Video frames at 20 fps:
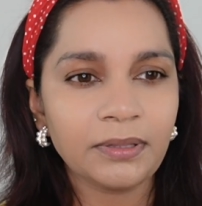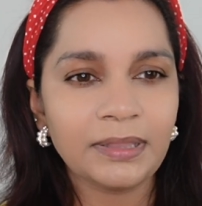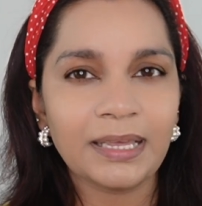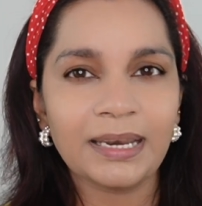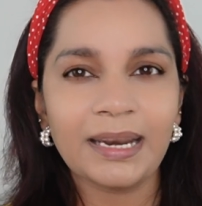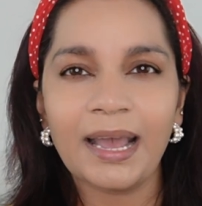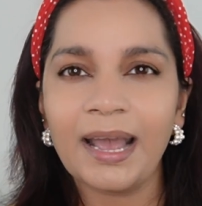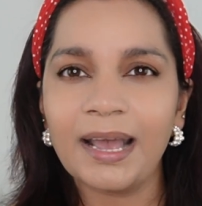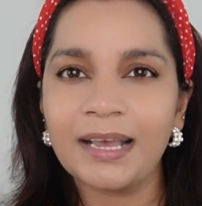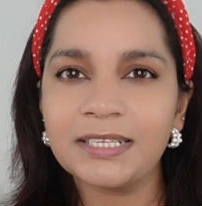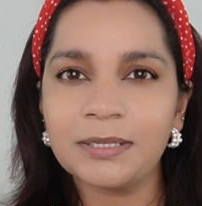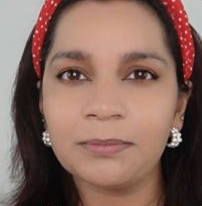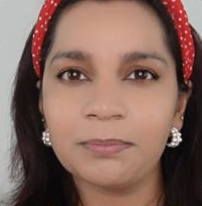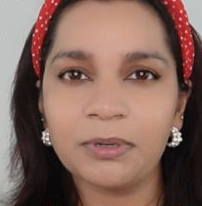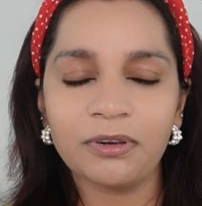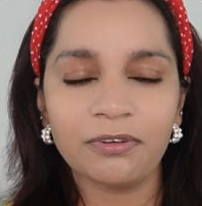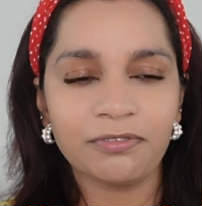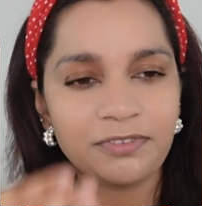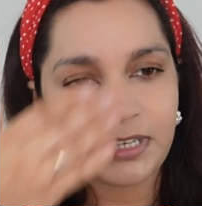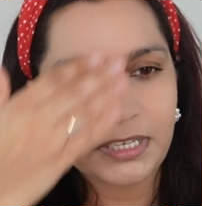that has a bit
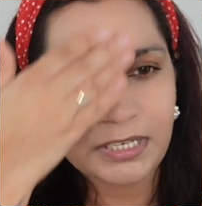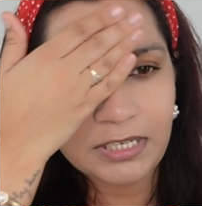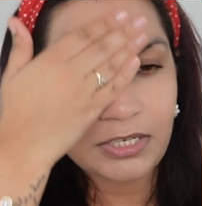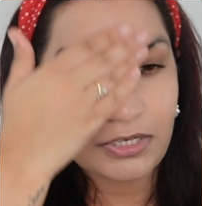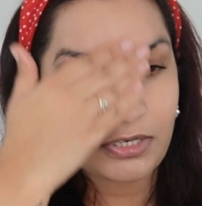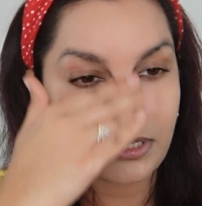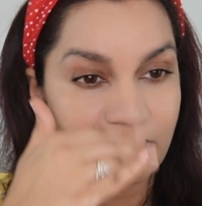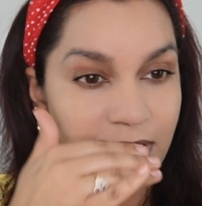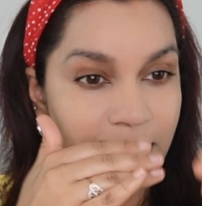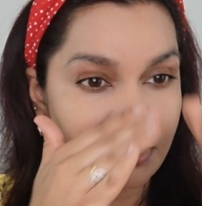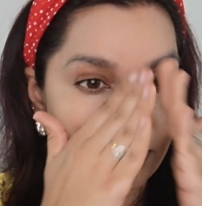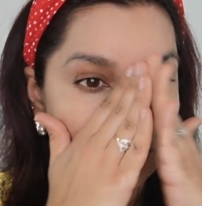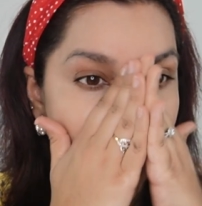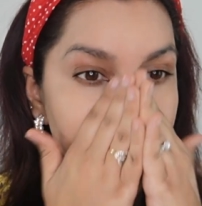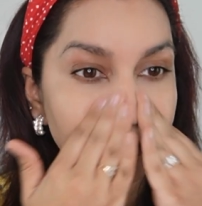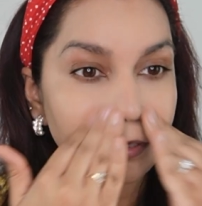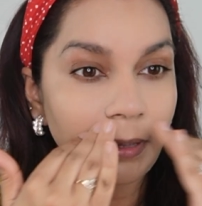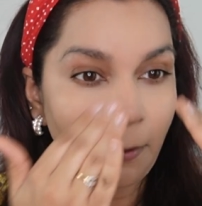of tint in it.